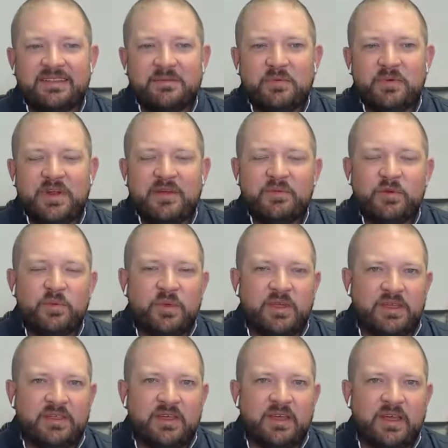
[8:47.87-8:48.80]
whenever
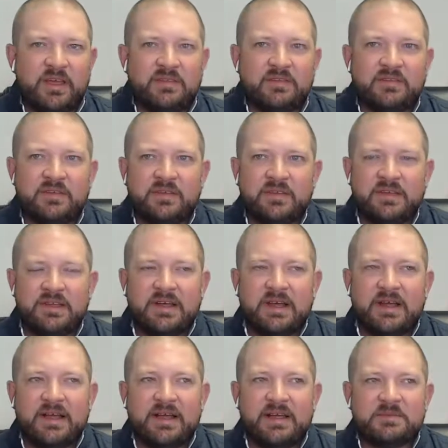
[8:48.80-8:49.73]
we get
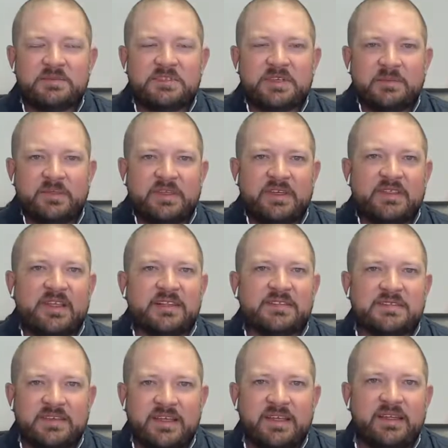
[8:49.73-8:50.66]
something
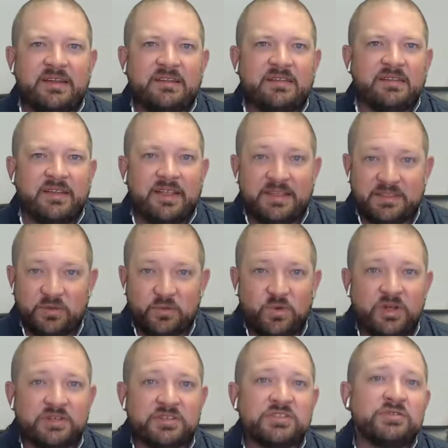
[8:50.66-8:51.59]
that's in like the
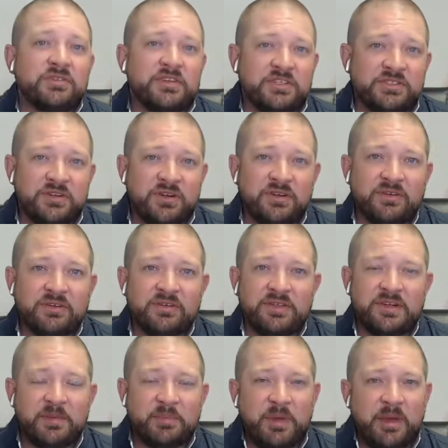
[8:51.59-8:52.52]
Wall Street Journal,
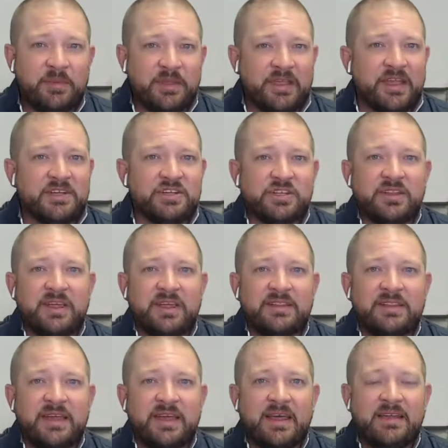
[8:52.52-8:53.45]
in a publication
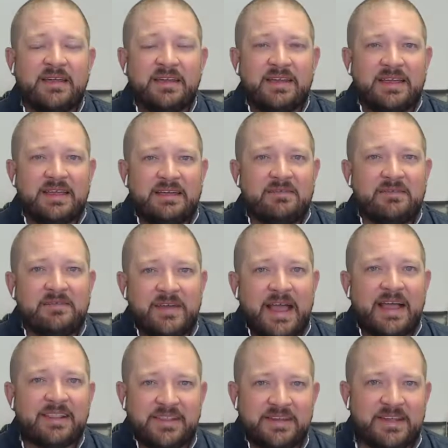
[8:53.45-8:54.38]
like that, it
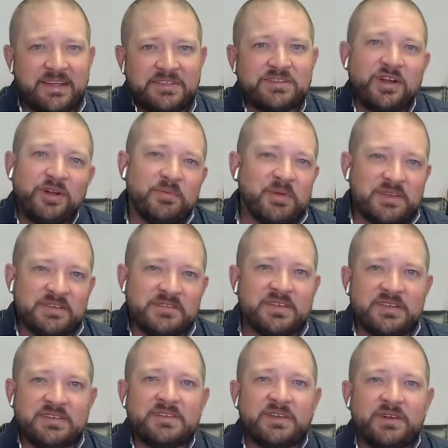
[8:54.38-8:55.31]
validates our
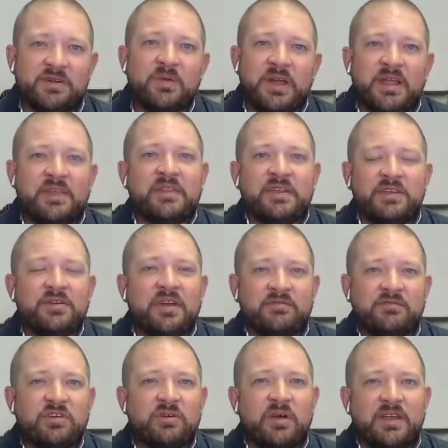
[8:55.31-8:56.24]
business in a way that you
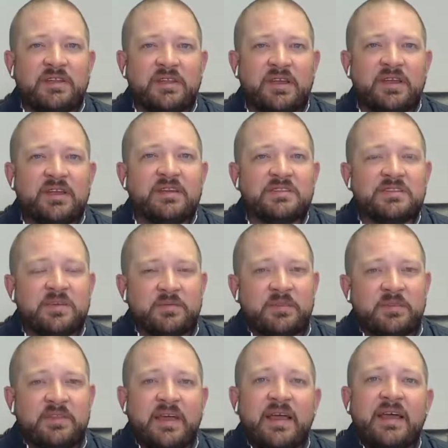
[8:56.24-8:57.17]
have no idea. And it's
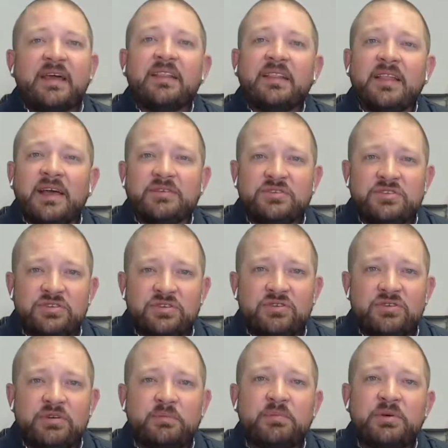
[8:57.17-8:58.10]
something that allows
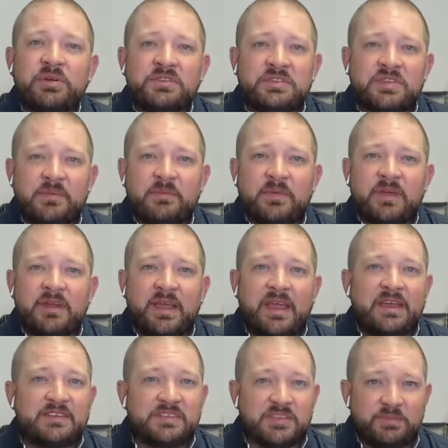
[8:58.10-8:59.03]
you, it puts an
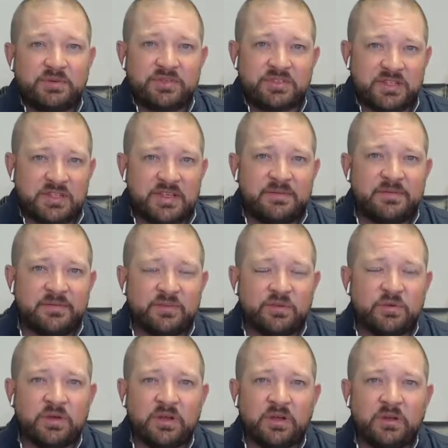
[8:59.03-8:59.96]
ace up your sleeve, if
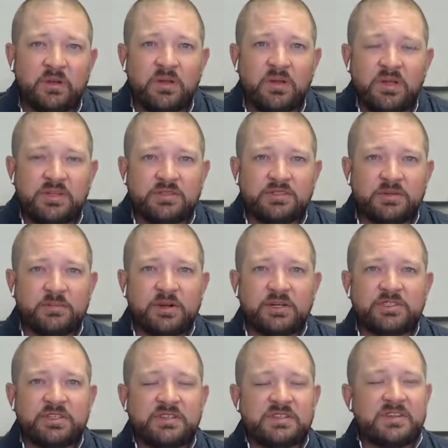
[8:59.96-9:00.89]
you will, to
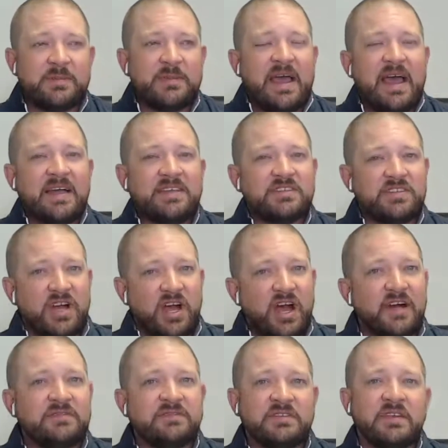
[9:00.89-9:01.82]
merchants. I'm asked
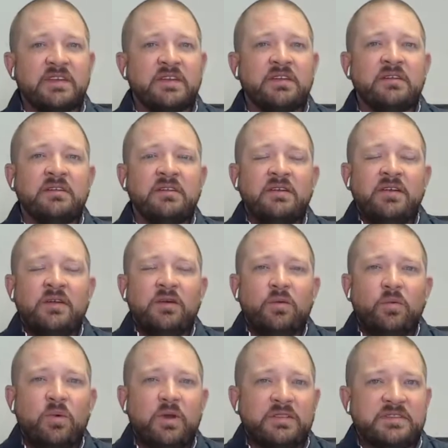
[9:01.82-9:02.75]
often
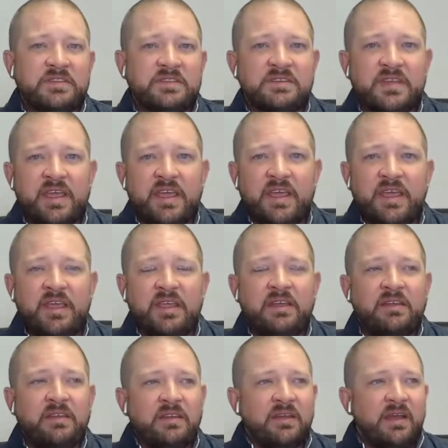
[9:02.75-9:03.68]
what to say